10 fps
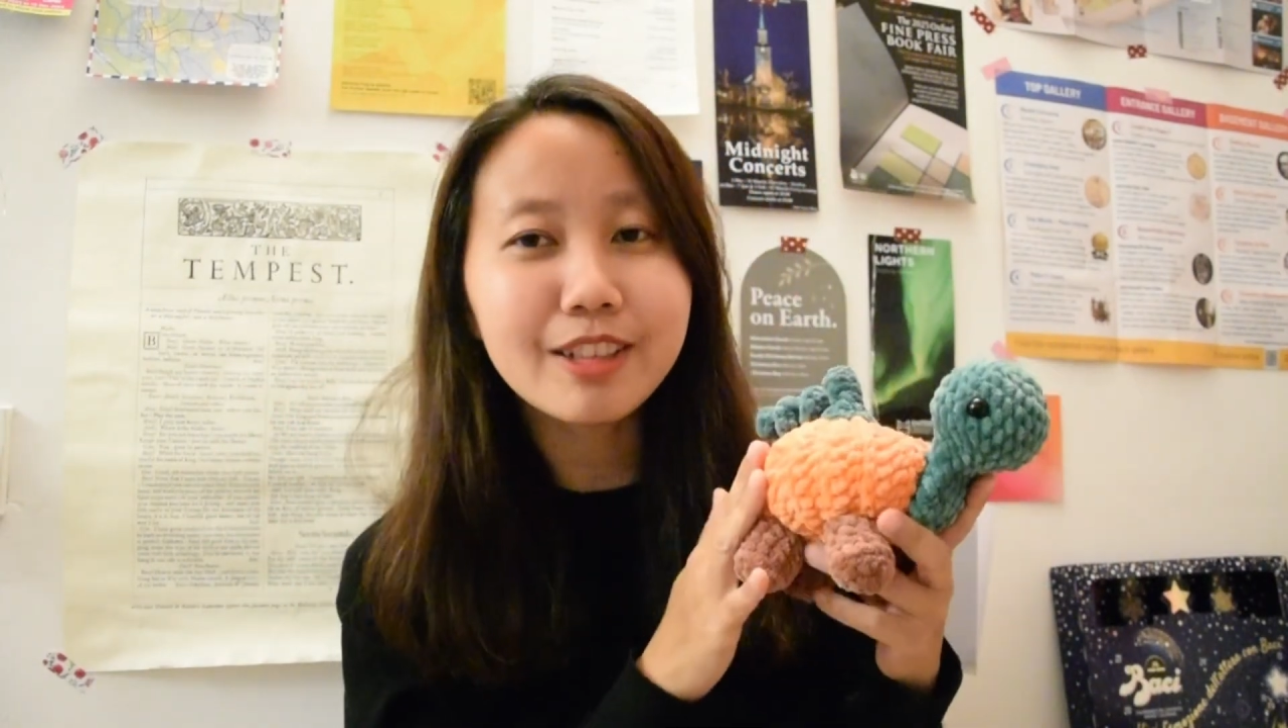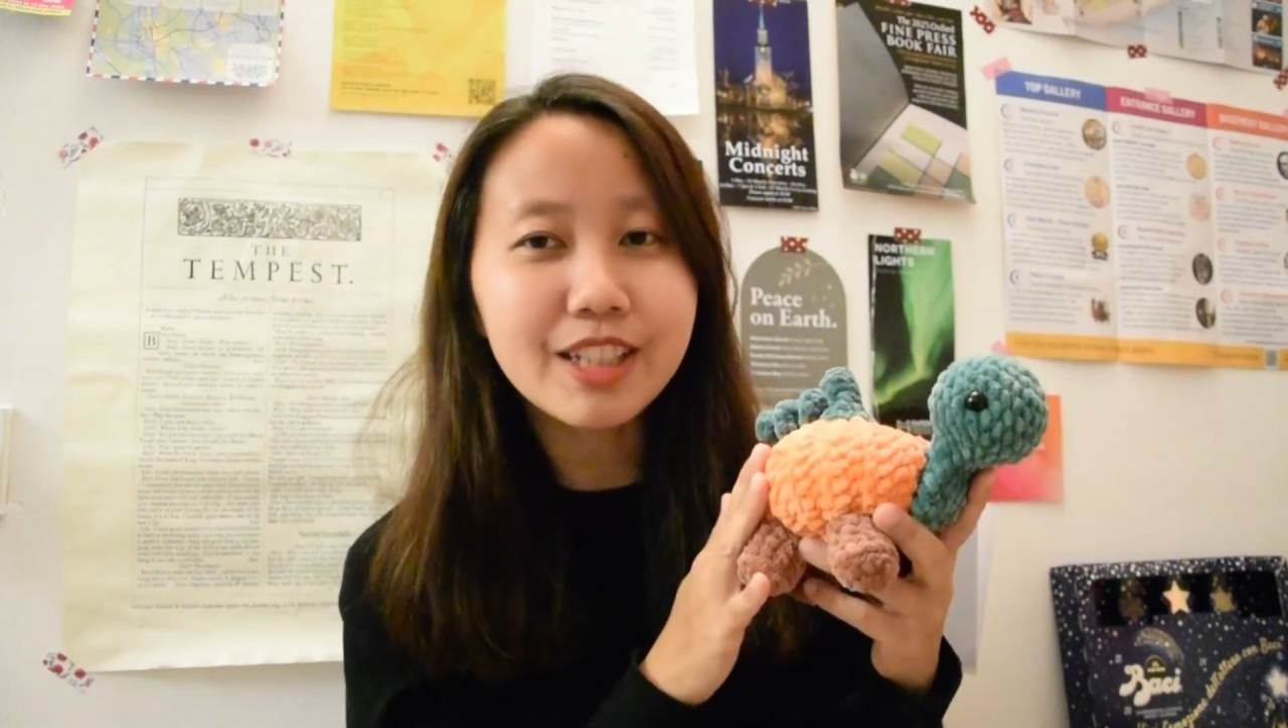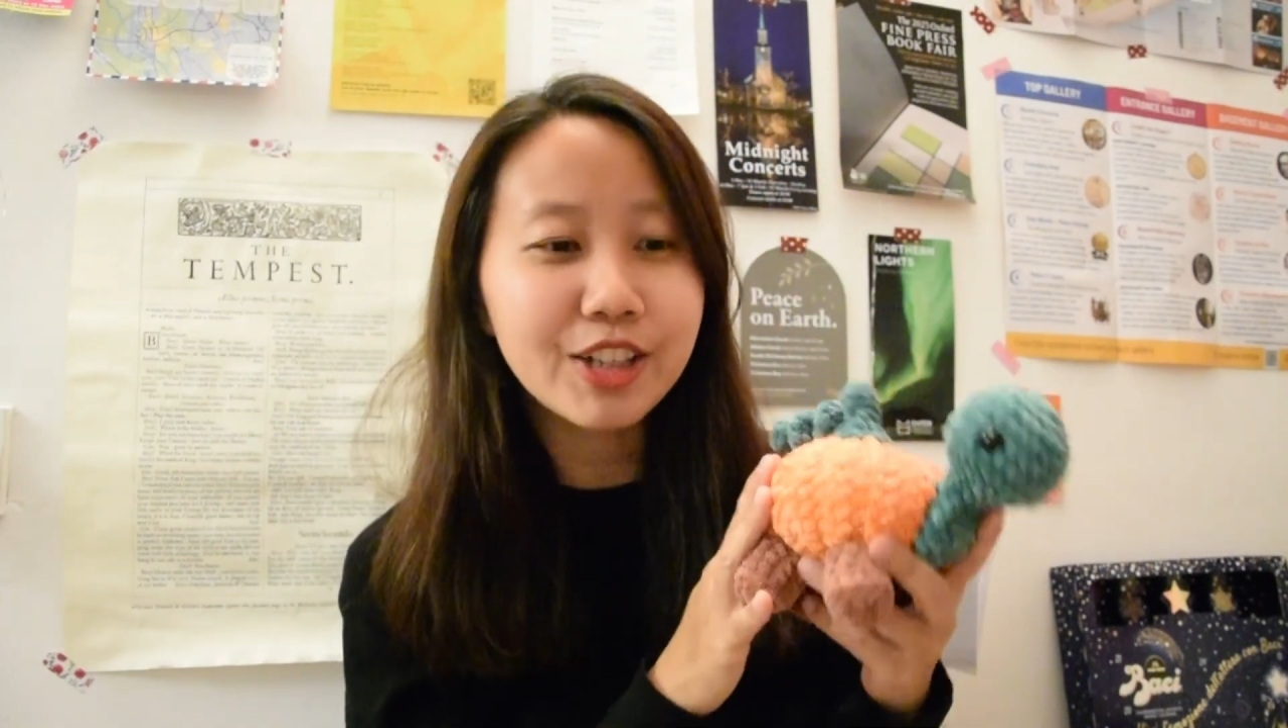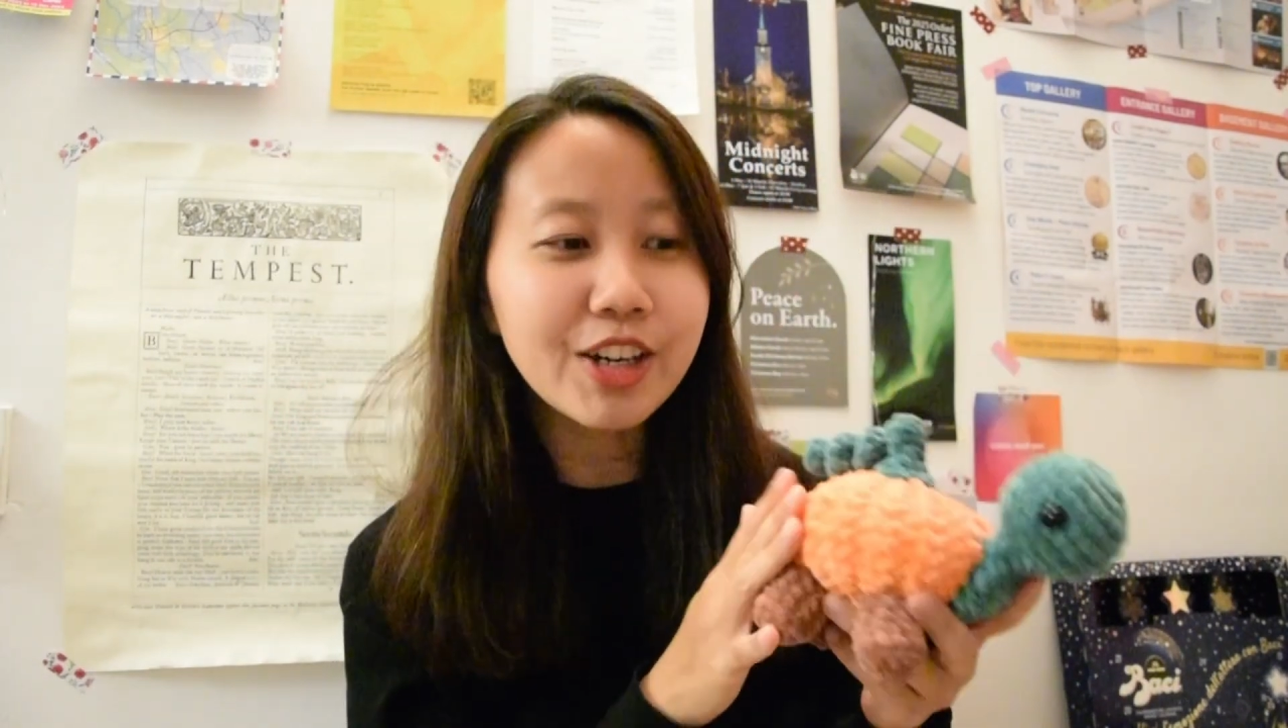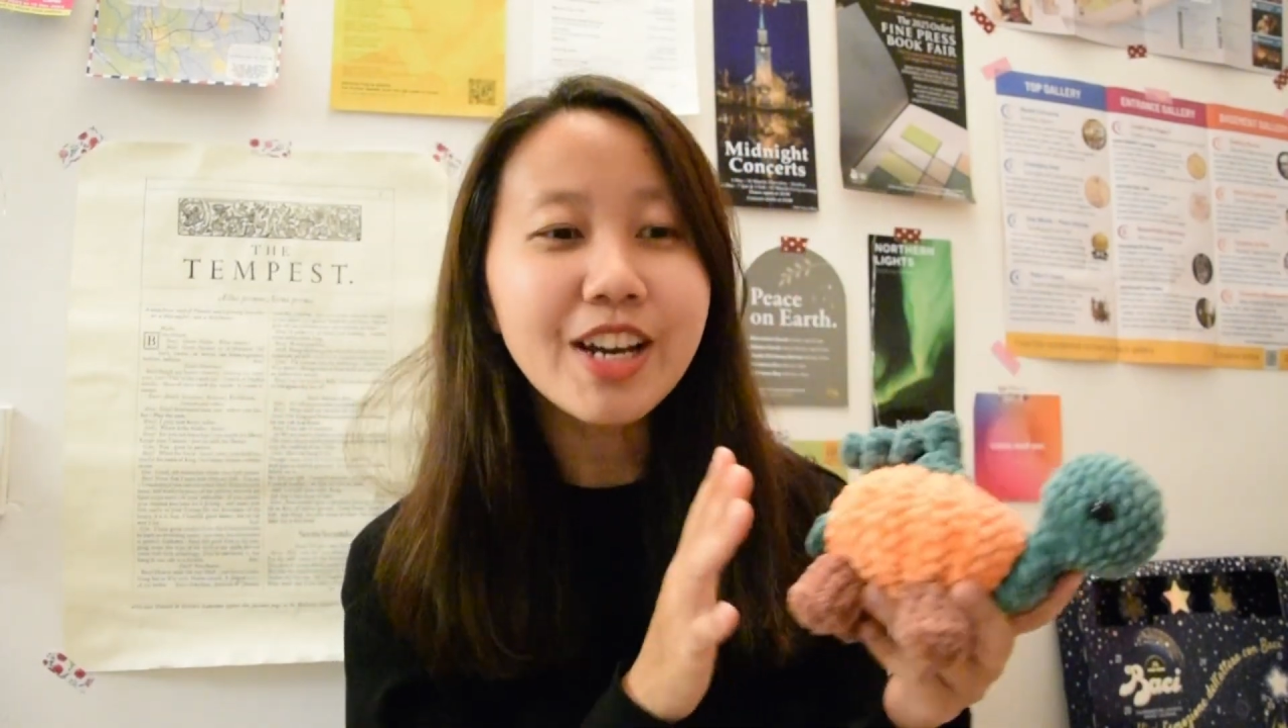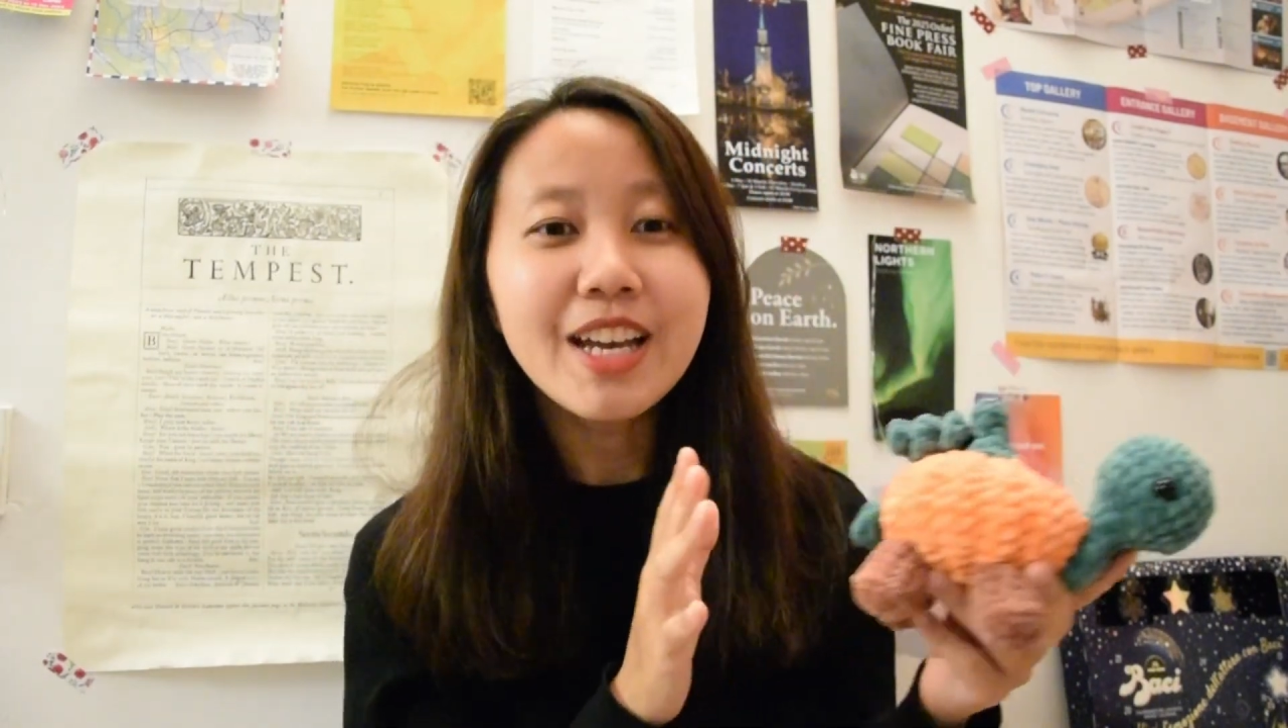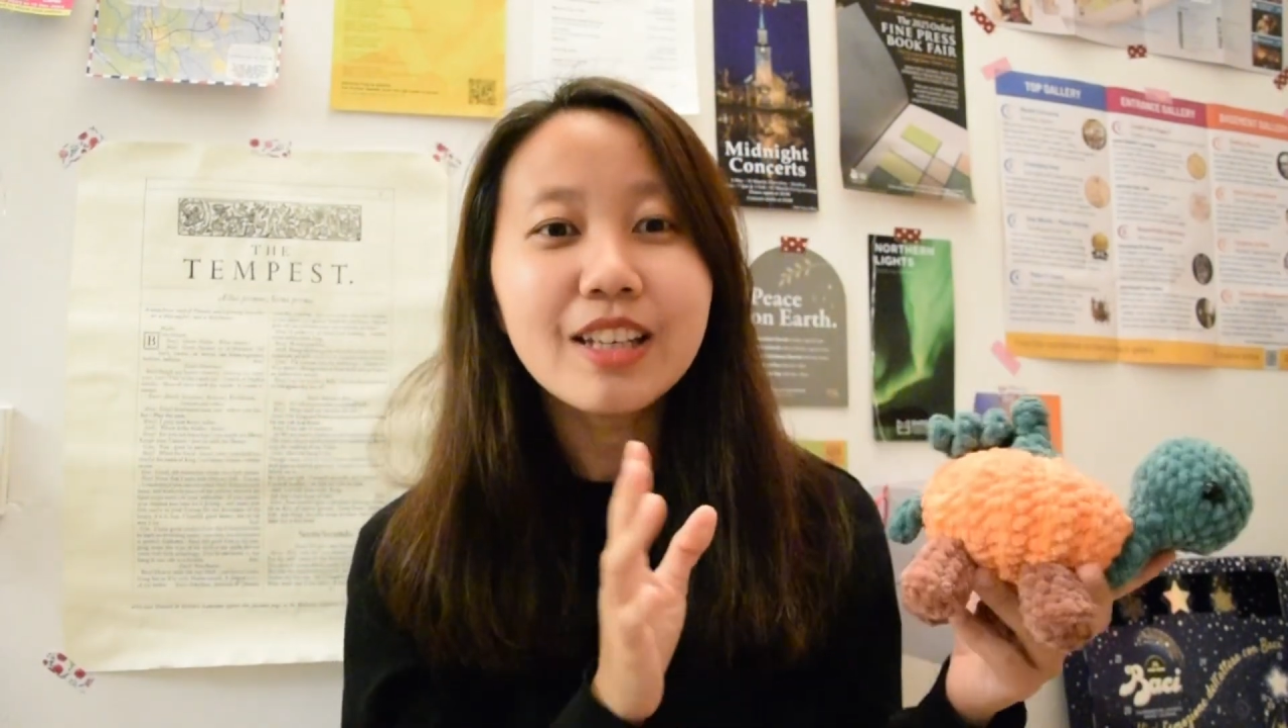here.